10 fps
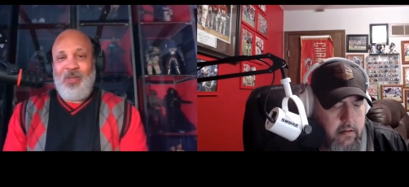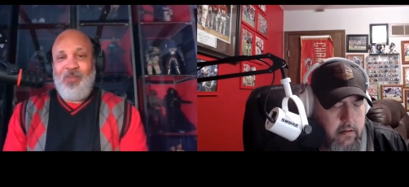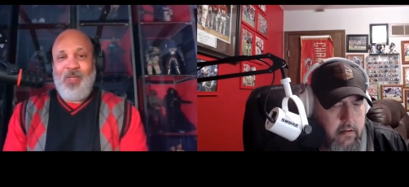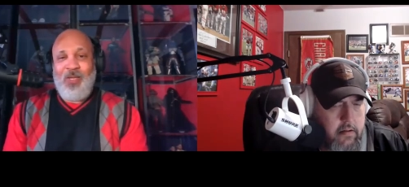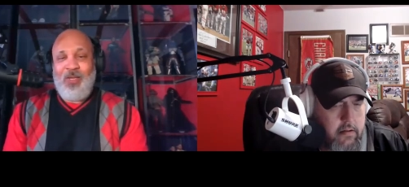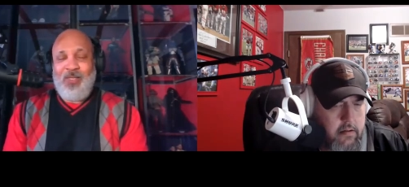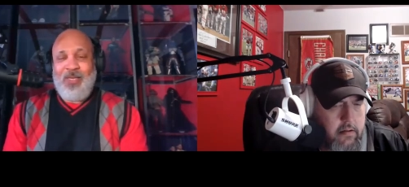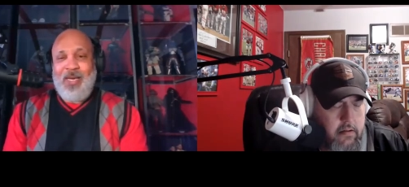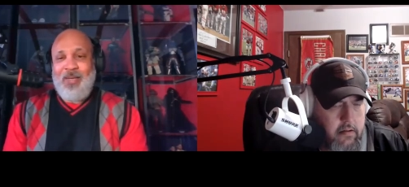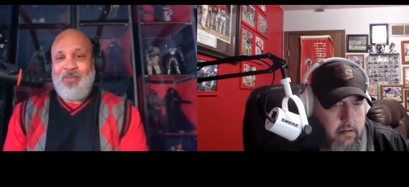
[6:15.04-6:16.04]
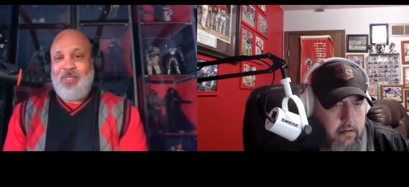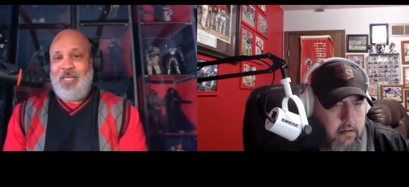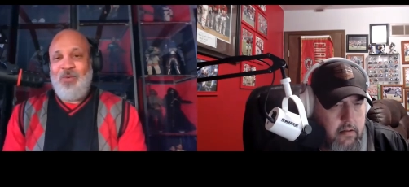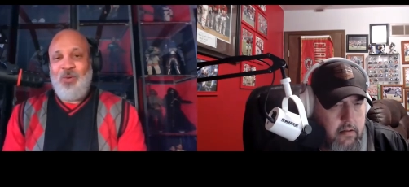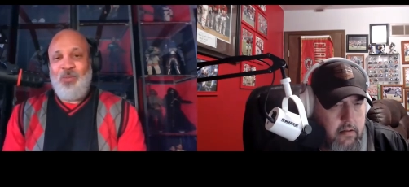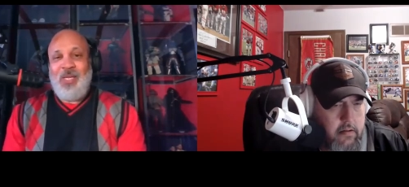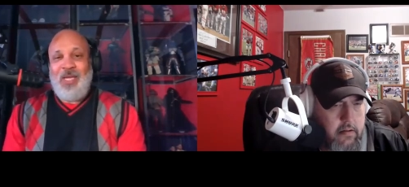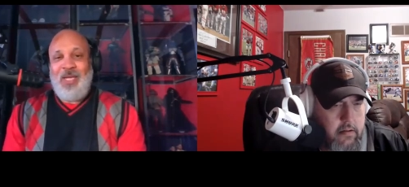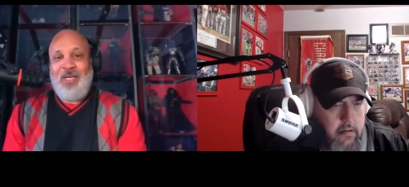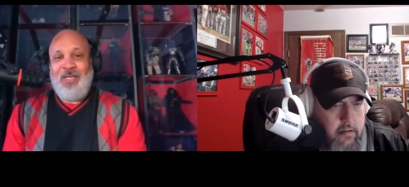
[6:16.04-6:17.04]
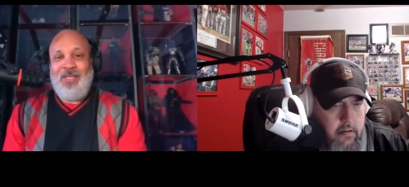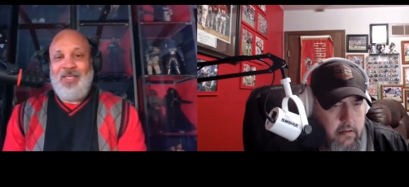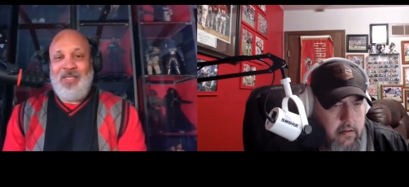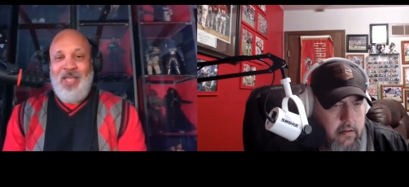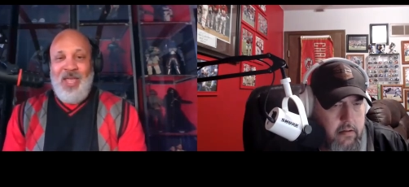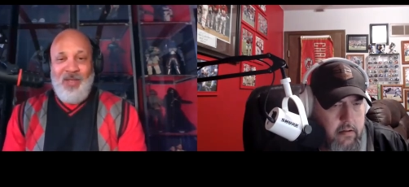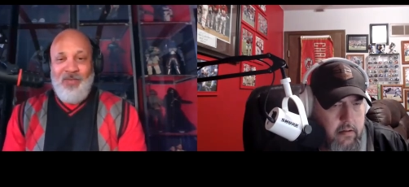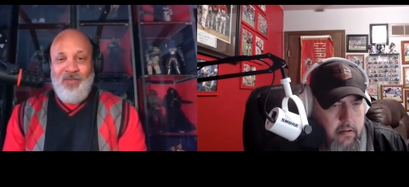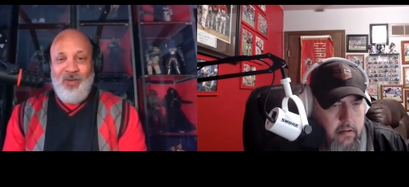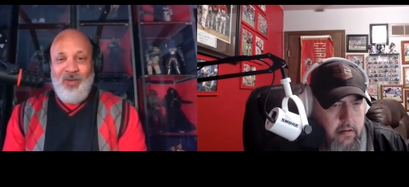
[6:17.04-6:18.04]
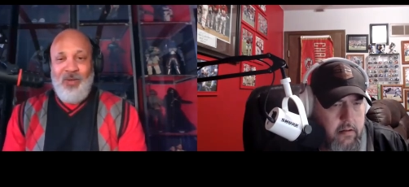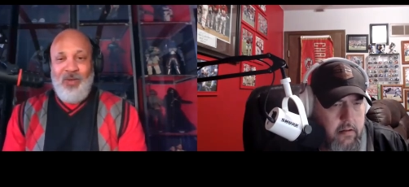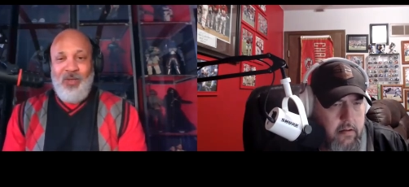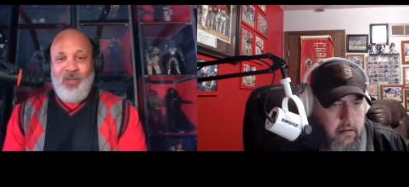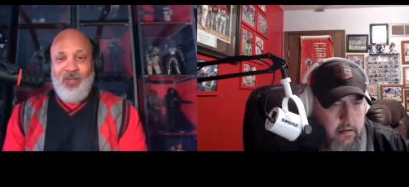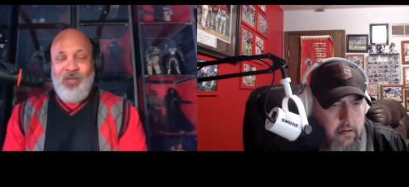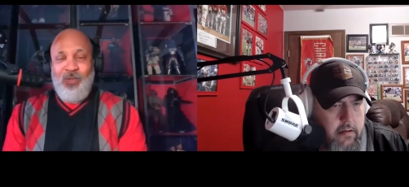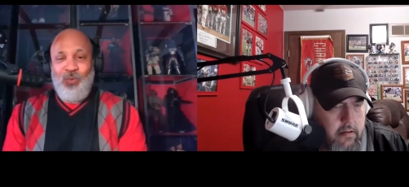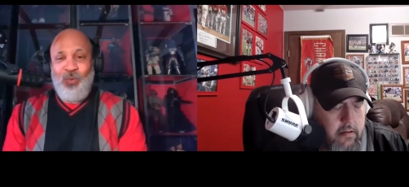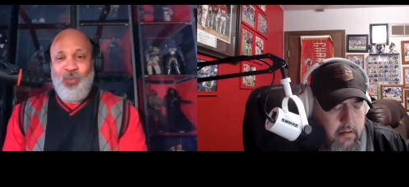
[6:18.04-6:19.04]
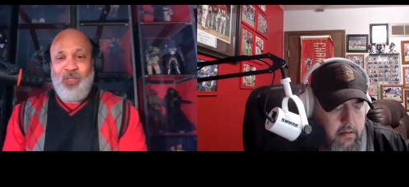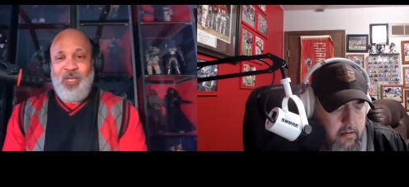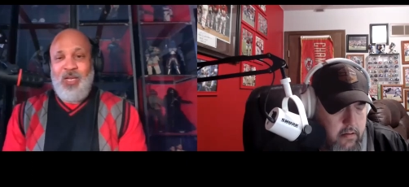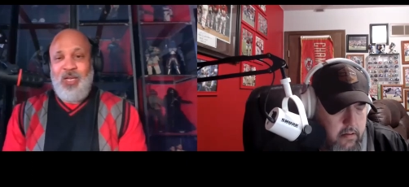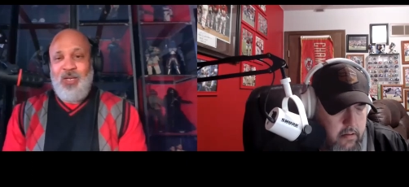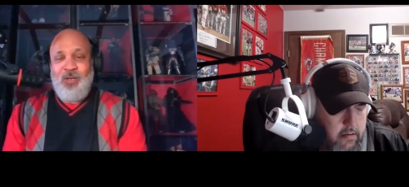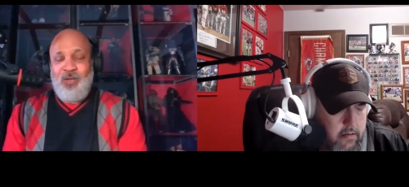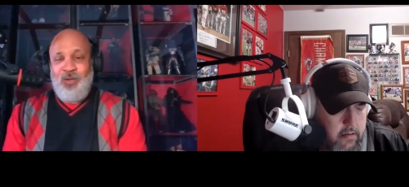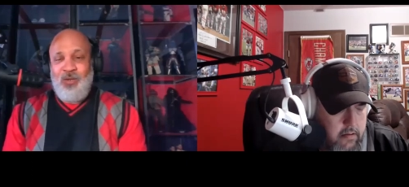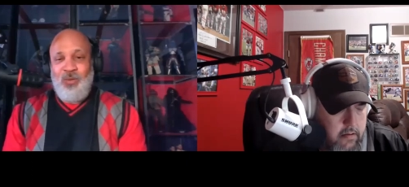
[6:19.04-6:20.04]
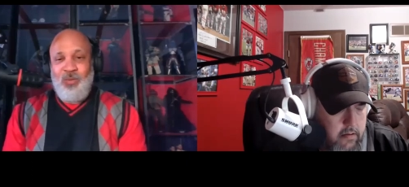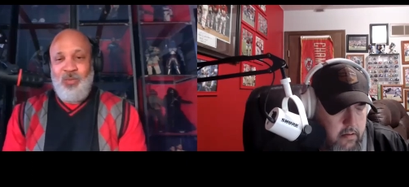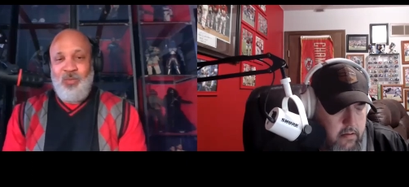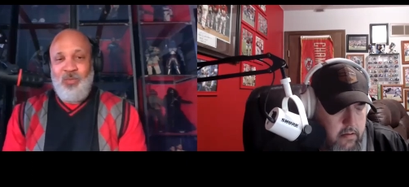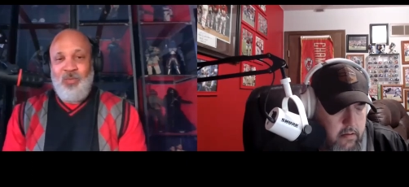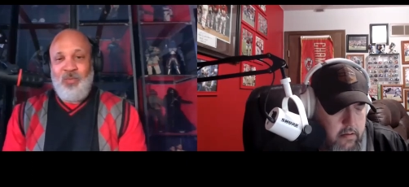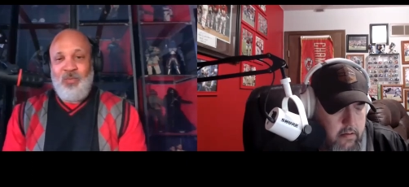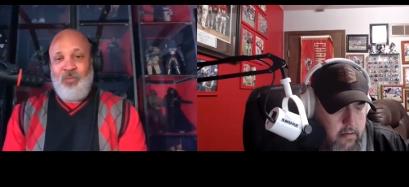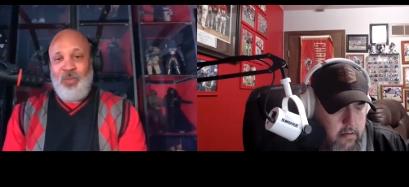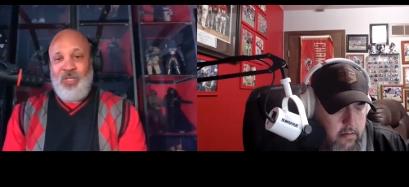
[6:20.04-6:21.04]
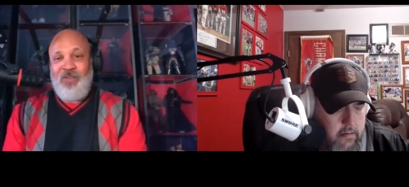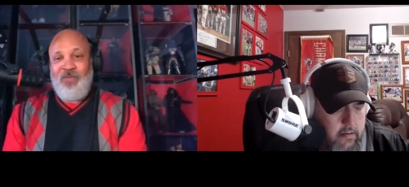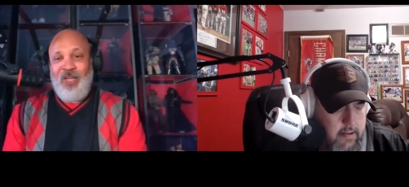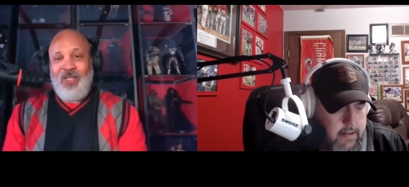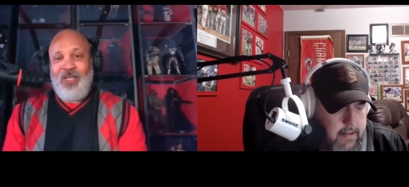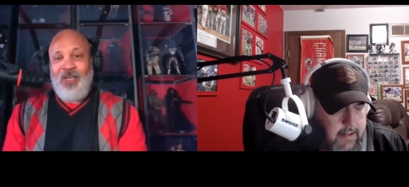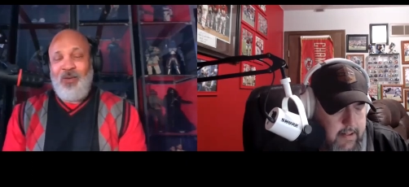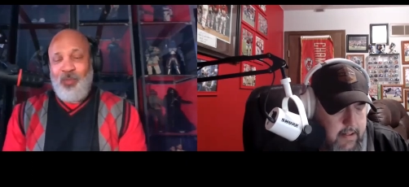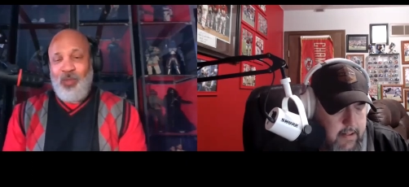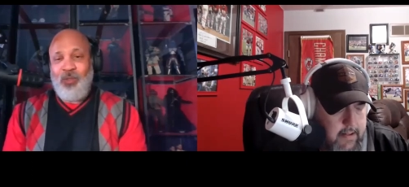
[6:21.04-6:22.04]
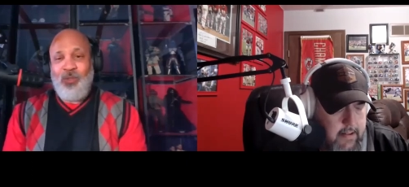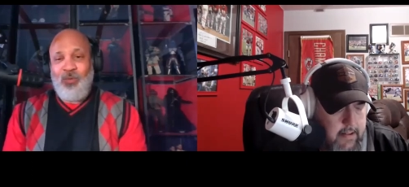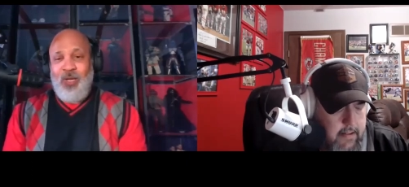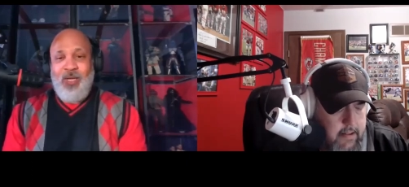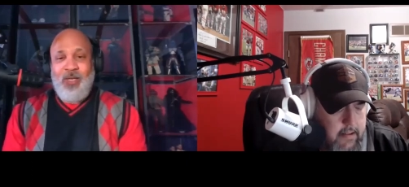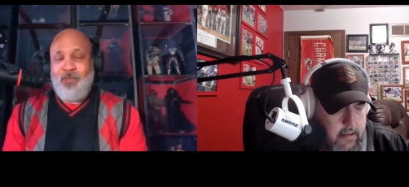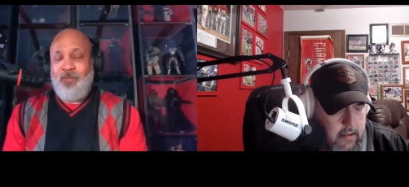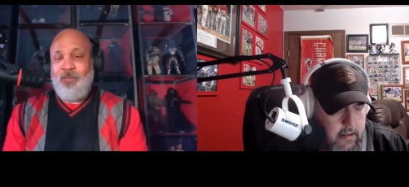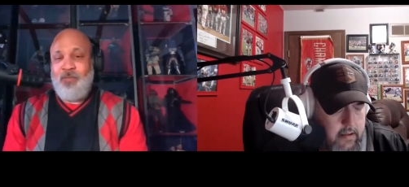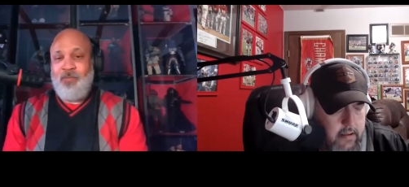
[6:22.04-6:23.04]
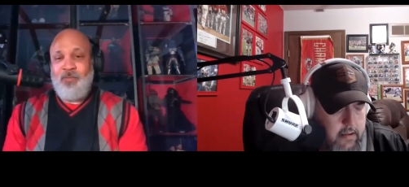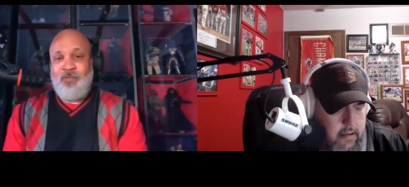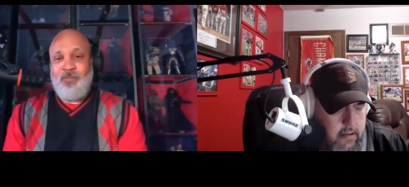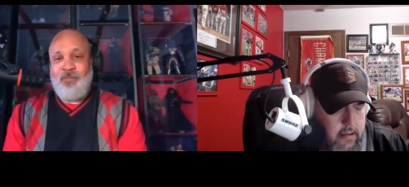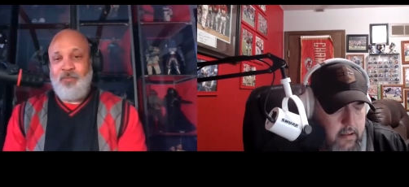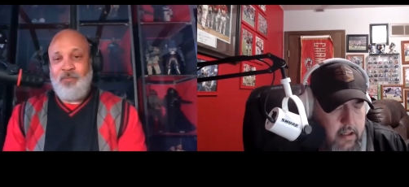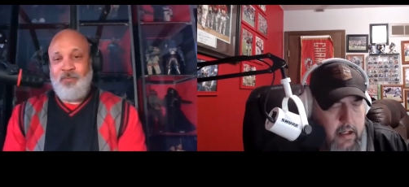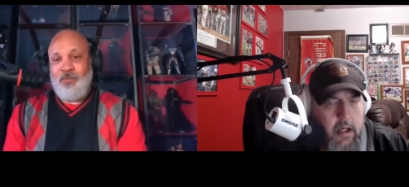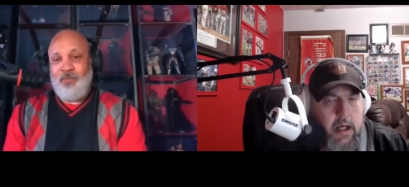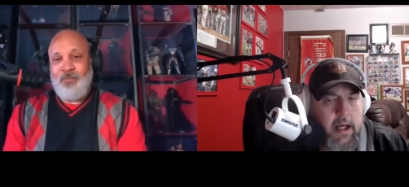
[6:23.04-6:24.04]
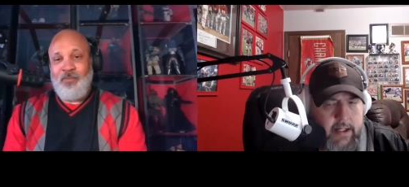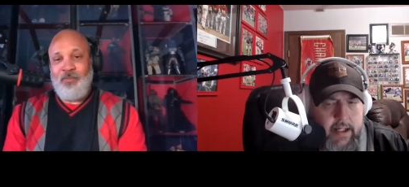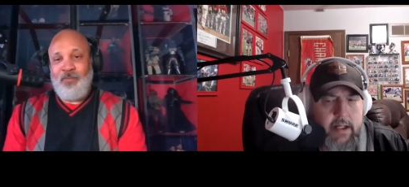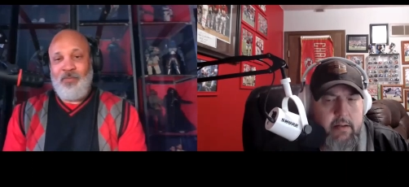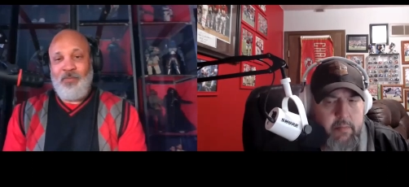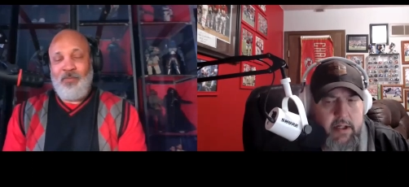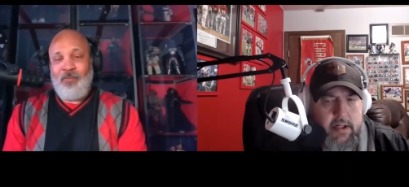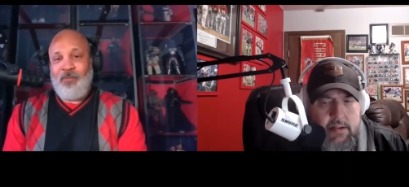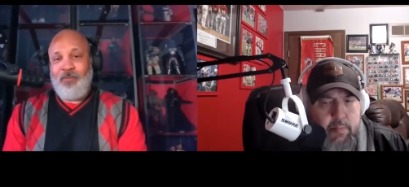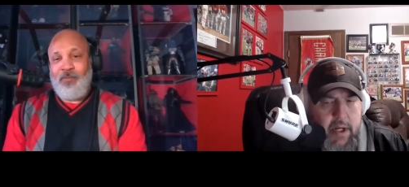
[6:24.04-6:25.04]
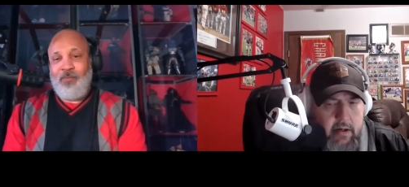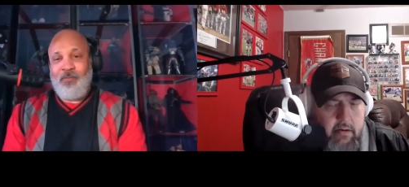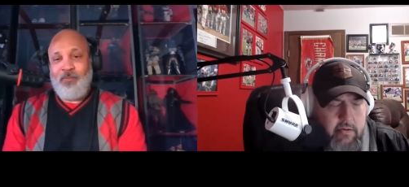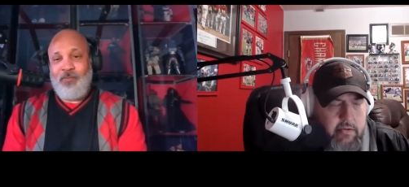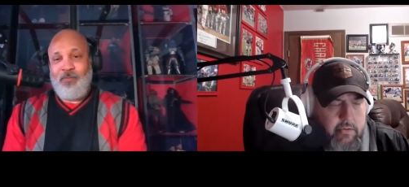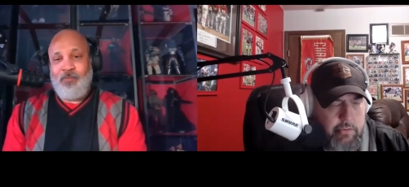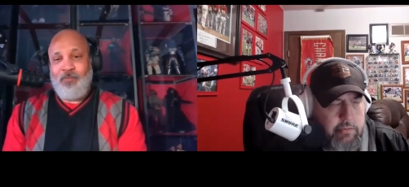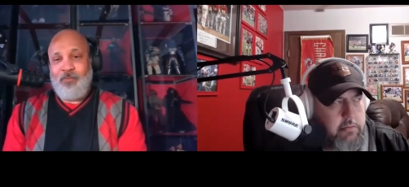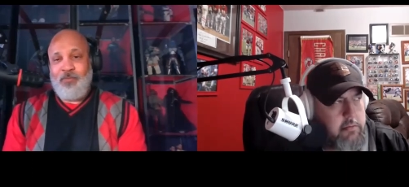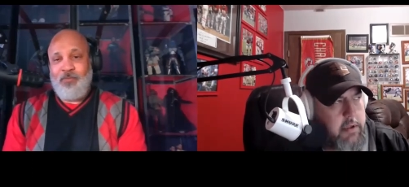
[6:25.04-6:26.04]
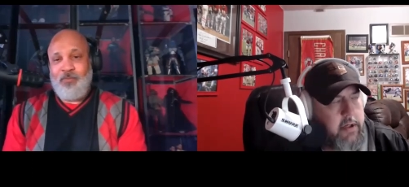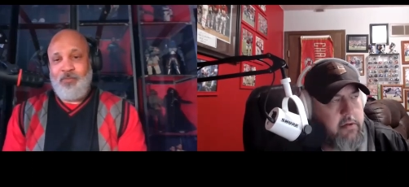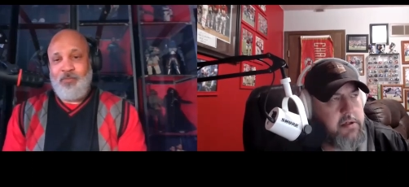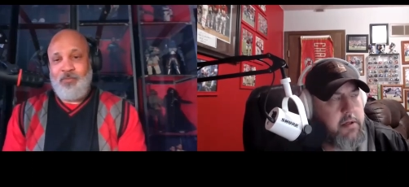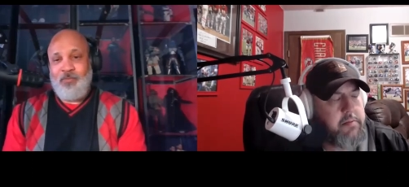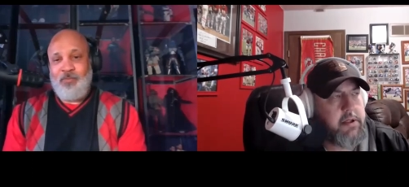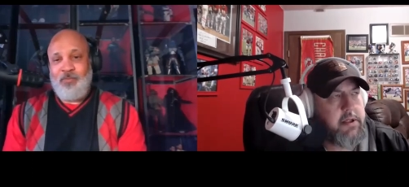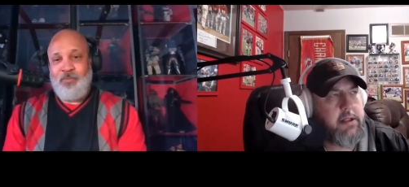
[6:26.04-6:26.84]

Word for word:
Speaker 1: seemed like at times they were playing it safe instead of doing what they needed to do.
Speaker 2: But they finally ended up pulling away. Again, because Baker threw interception at